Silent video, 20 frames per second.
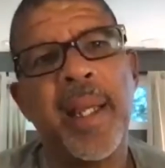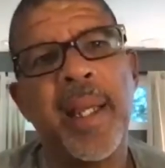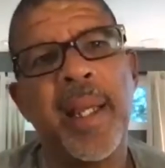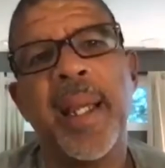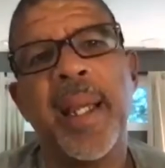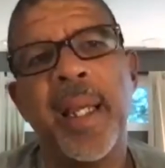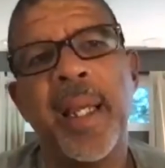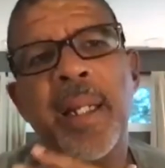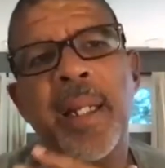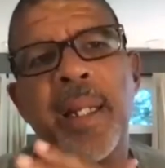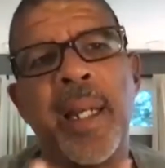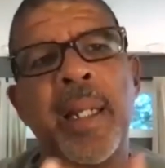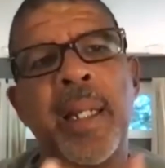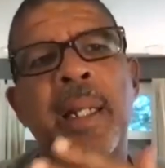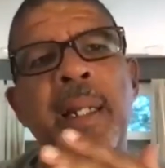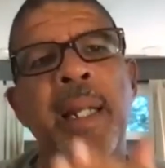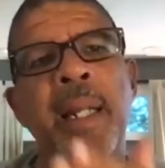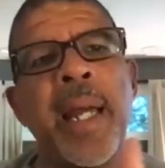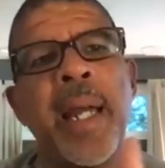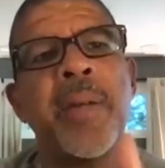it
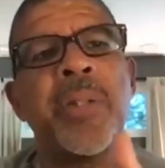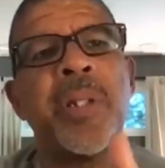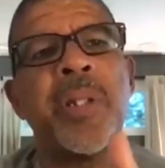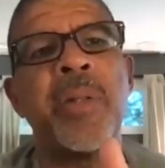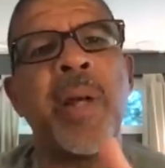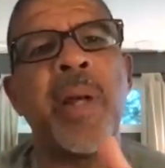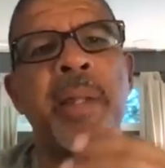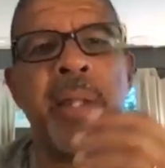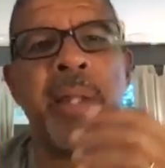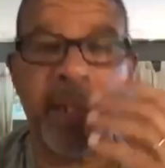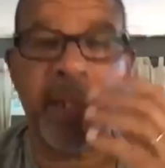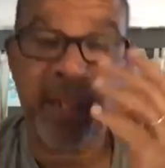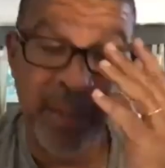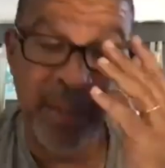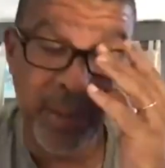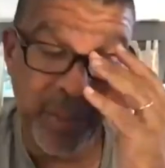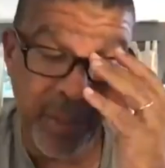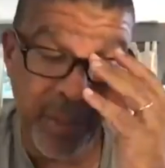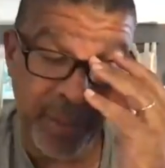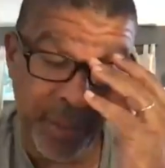allows you, I think, to
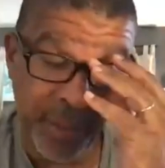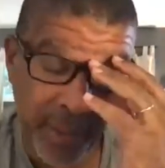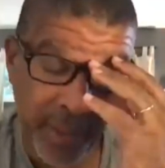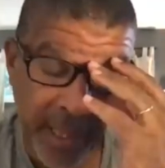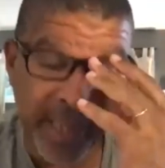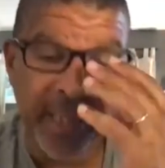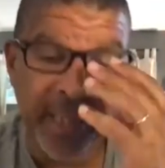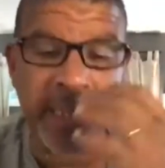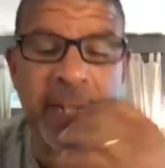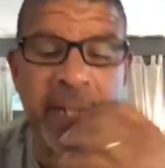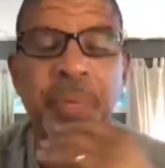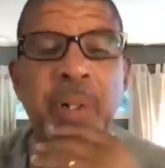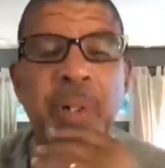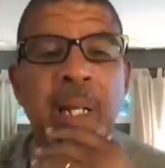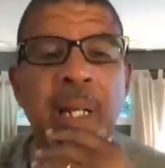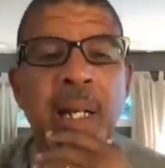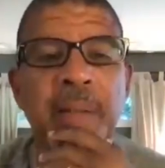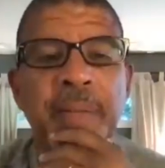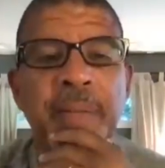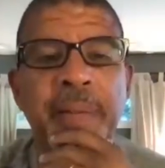do a slightly different
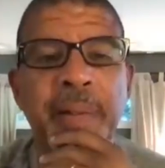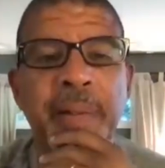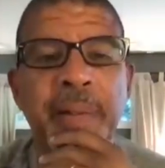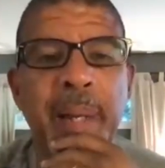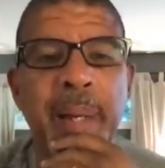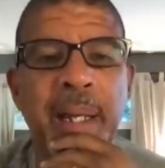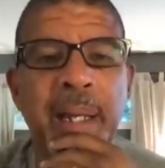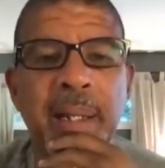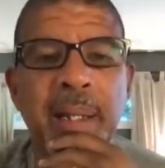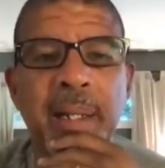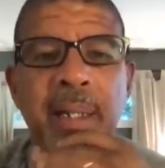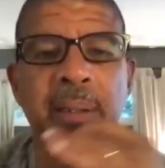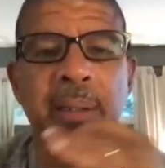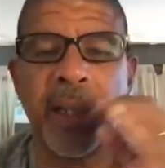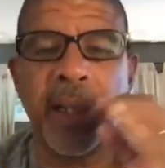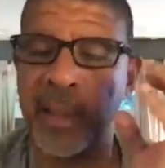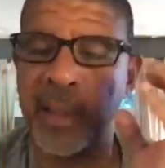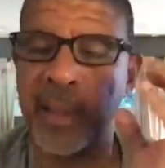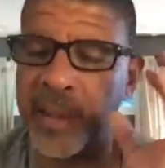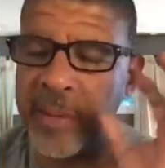kind of filmmaking that's a
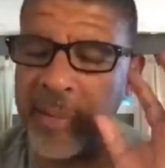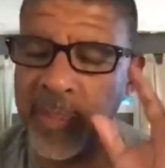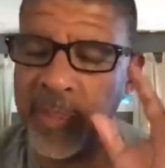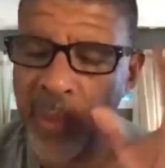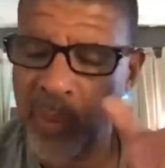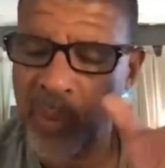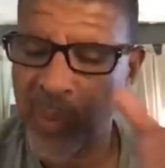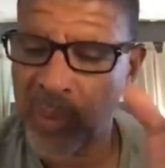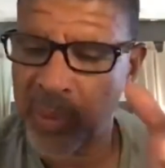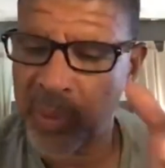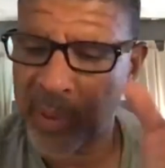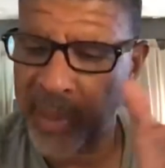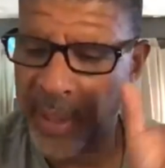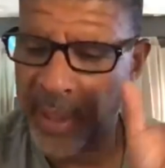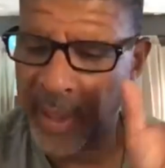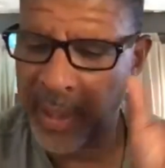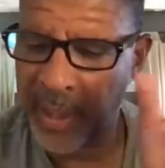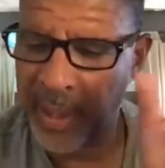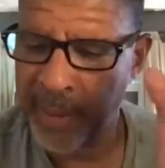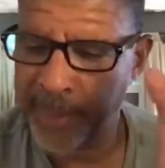little more,
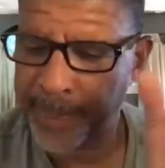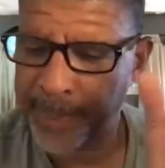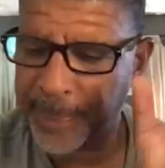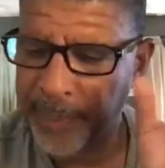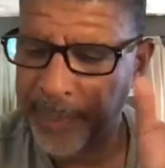at